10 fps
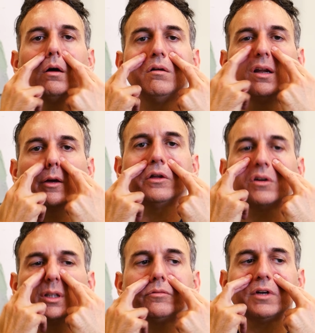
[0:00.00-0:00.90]
I want
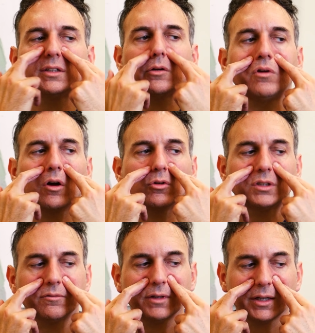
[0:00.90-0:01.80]
you to notice
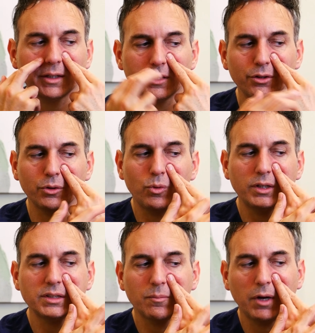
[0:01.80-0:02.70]
something. Notice that
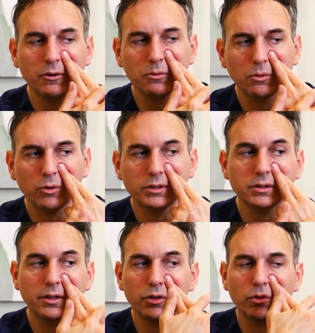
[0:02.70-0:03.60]
I have this hand with
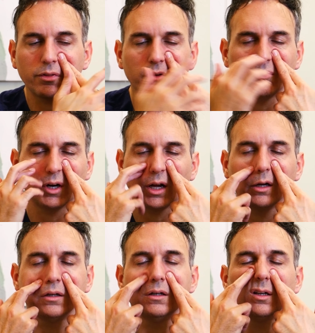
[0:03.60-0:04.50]
this finger facing
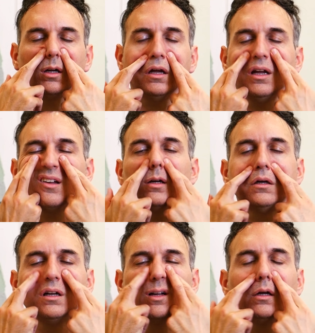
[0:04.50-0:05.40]
outwards.
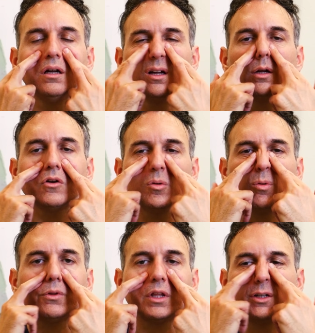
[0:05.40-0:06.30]
How
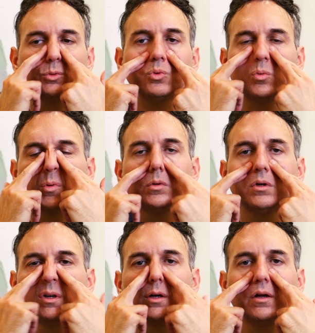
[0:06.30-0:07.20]
do you have it?
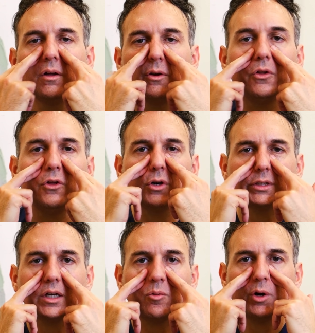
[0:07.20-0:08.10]
I'm not
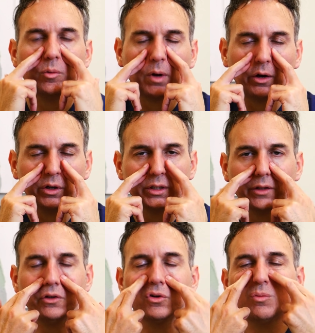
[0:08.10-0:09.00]
saying it's good or bad.
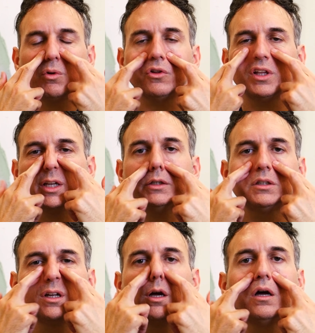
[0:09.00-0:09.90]
I'm telling you how
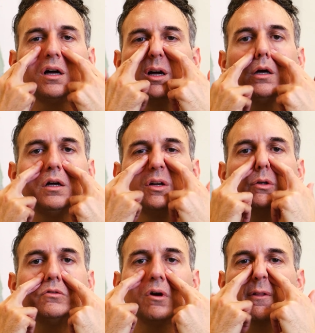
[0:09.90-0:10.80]
you have it.
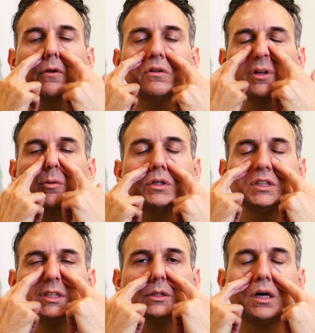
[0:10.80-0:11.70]
Sometimes I have it
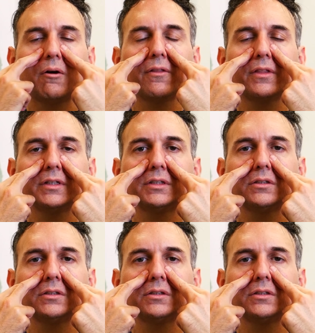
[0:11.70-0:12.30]
like this. Sometimes